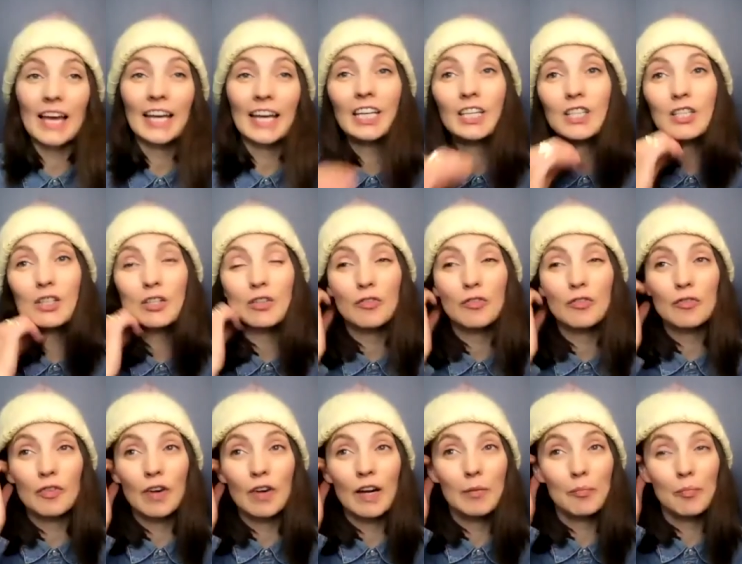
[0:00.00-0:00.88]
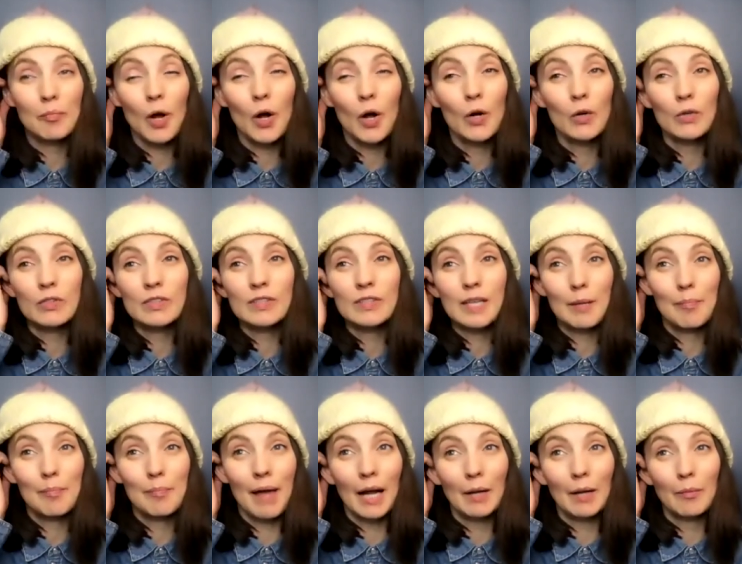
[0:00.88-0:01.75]
can do front post and
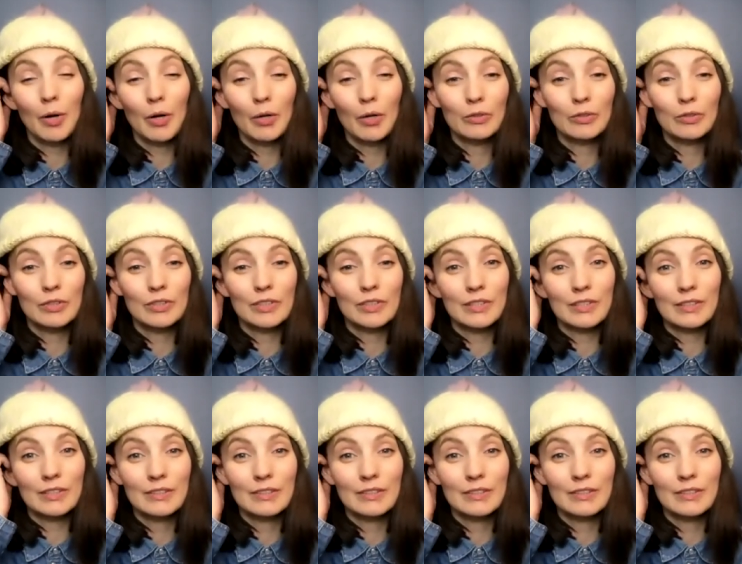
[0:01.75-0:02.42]
back post.